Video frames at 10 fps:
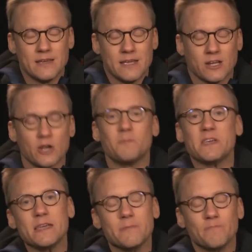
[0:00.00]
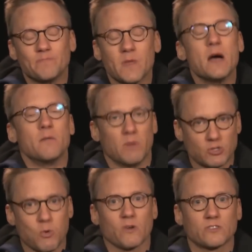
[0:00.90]
it could be
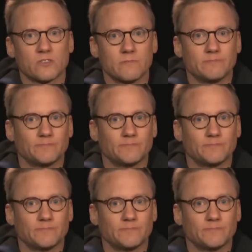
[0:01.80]
much worse.